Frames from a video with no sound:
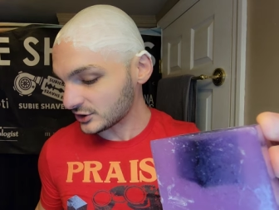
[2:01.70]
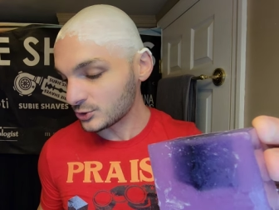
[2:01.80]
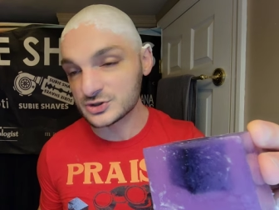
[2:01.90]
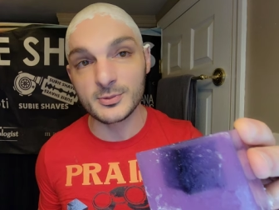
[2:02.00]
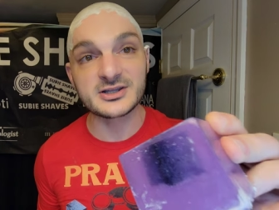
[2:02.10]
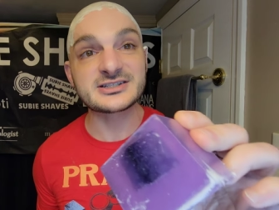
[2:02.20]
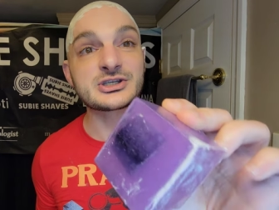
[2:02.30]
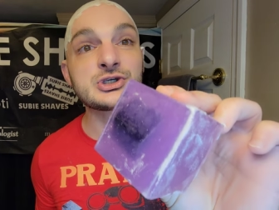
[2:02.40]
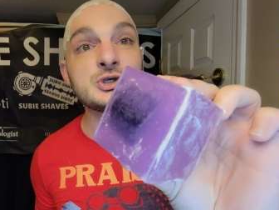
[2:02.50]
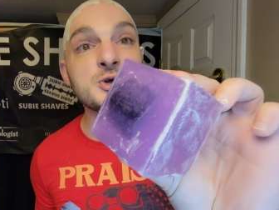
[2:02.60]
Accoutrements
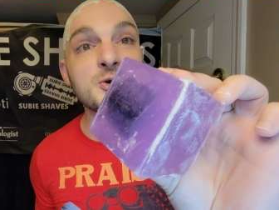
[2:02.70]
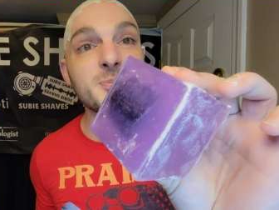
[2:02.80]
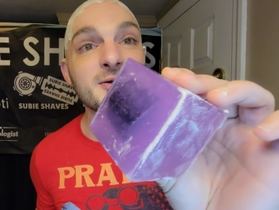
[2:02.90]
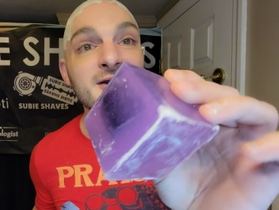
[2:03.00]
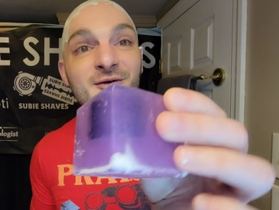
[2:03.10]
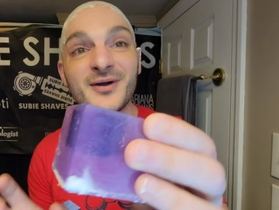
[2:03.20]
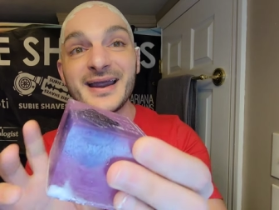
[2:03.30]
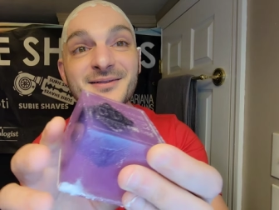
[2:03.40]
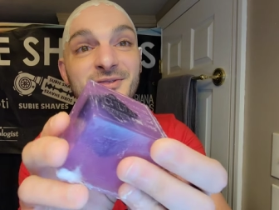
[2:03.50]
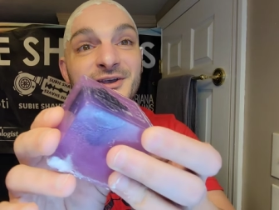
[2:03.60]
Cube,
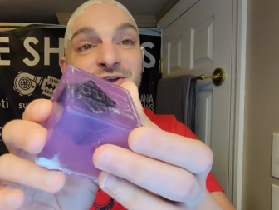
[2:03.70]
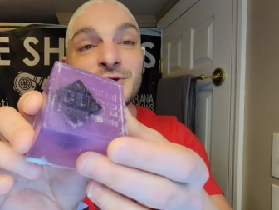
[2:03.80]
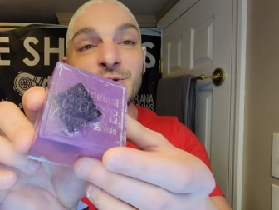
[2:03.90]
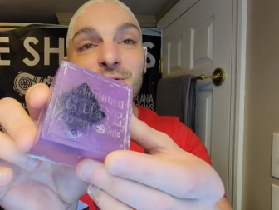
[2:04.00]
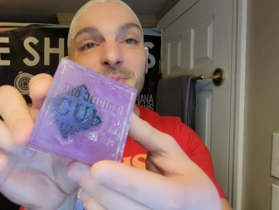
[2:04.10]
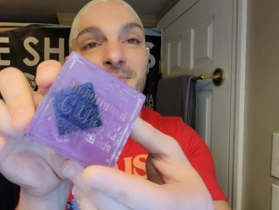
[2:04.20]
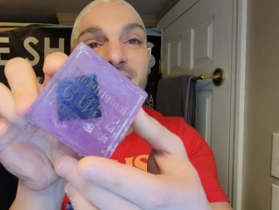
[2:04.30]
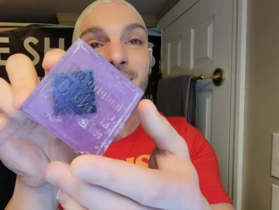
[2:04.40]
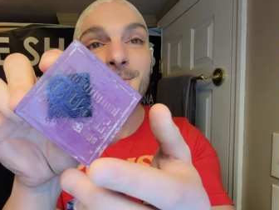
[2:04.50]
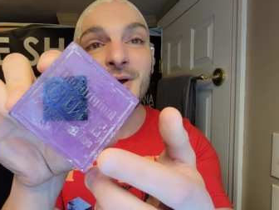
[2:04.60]
right? The cube,
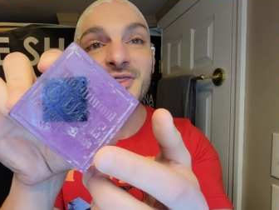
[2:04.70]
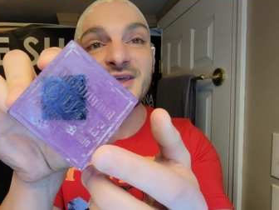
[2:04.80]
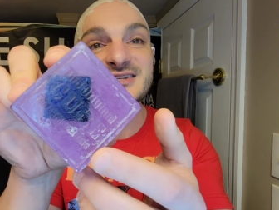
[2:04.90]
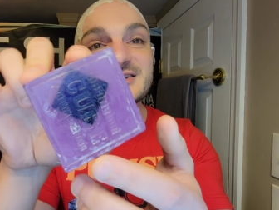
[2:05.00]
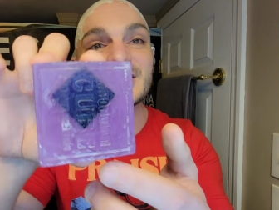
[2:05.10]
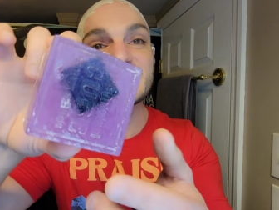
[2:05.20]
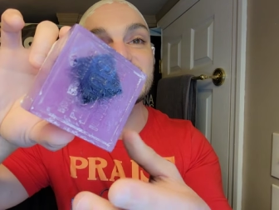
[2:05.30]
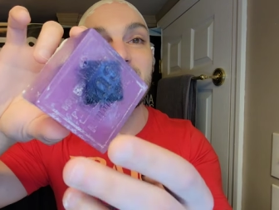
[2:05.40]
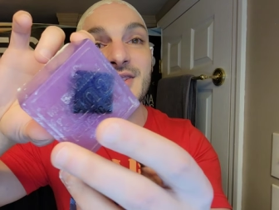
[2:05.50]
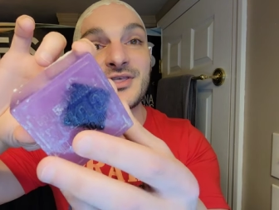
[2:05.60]
but this is a
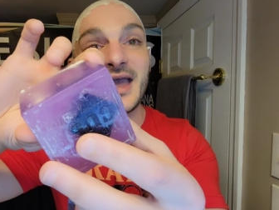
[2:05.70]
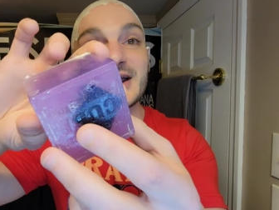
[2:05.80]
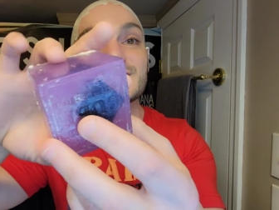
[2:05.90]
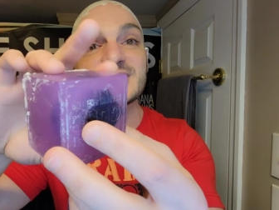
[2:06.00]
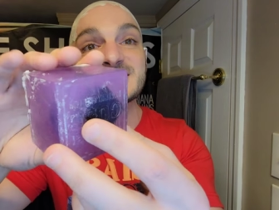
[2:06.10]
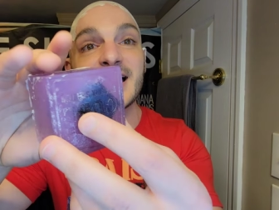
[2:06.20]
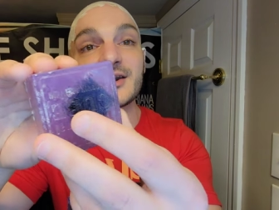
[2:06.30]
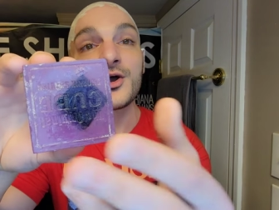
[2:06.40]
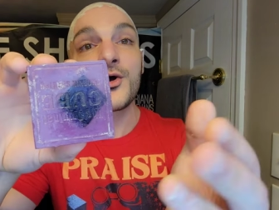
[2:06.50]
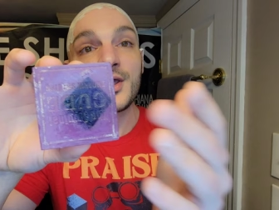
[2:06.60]
scent they actually
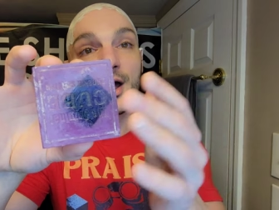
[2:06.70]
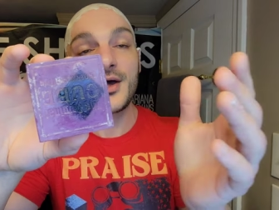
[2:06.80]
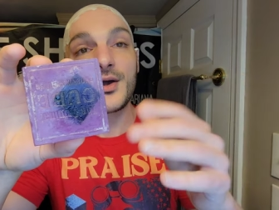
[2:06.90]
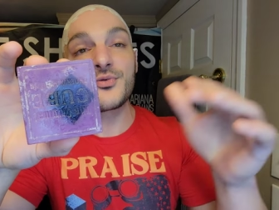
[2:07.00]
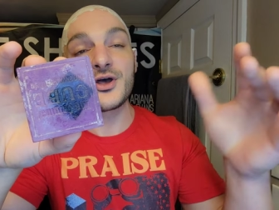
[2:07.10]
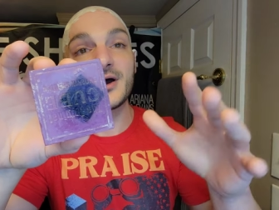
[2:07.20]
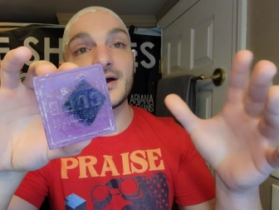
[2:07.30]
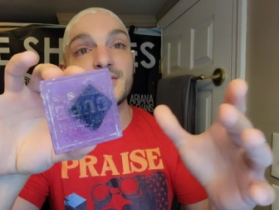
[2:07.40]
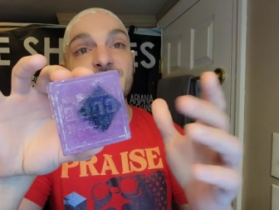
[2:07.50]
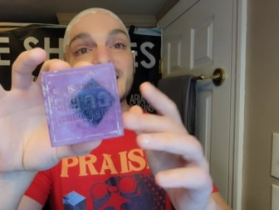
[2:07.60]
designed. Uh, uh
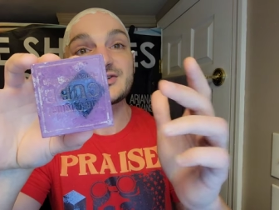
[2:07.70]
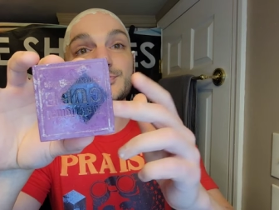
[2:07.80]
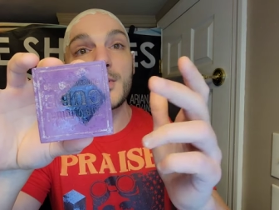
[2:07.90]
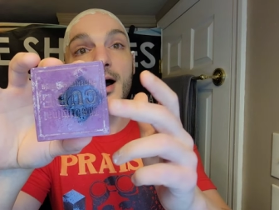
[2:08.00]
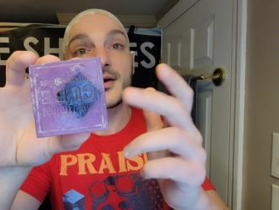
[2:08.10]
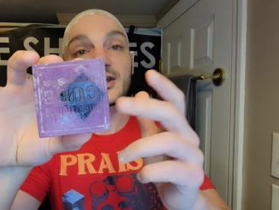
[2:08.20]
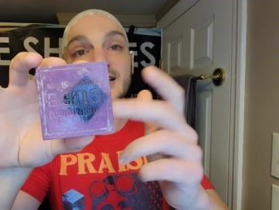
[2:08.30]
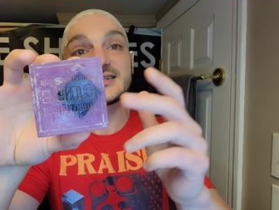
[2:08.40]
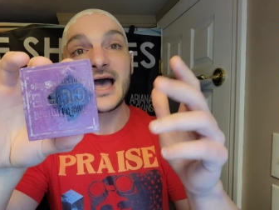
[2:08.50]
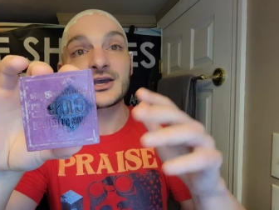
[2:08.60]
the This uh,
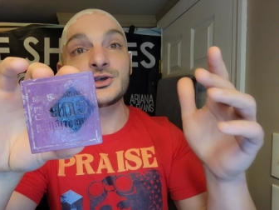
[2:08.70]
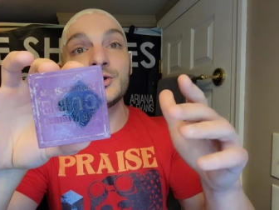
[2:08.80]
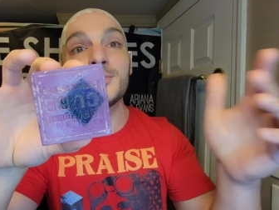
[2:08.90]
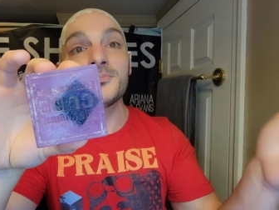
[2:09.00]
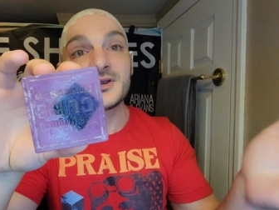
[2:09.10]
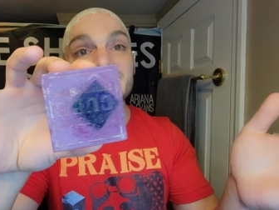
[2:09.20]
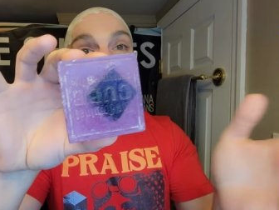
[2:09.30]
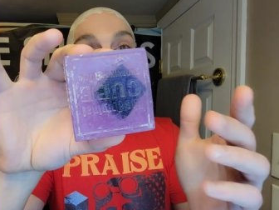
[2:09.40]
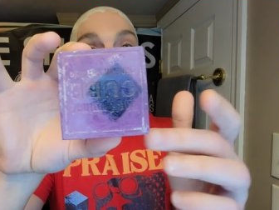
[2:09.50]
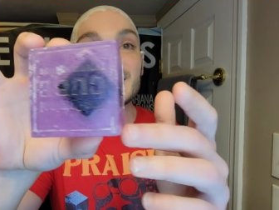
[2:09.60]
exact cube to
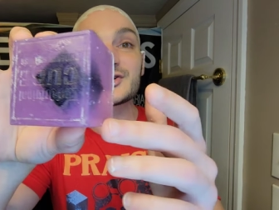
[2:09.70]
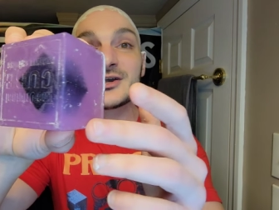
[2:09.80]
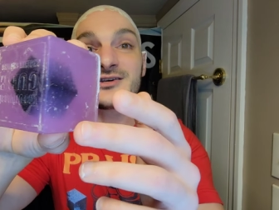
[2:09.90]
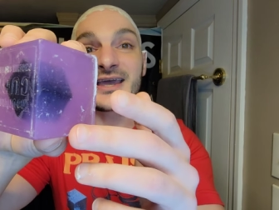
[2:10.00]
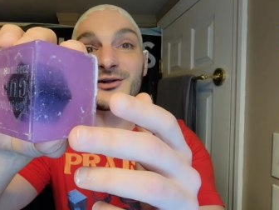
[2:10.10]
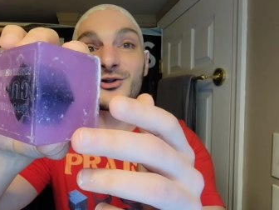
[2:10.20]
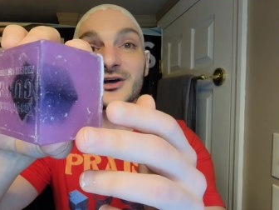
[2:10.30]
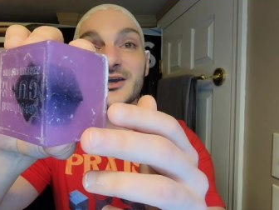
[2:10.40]
match. Take a look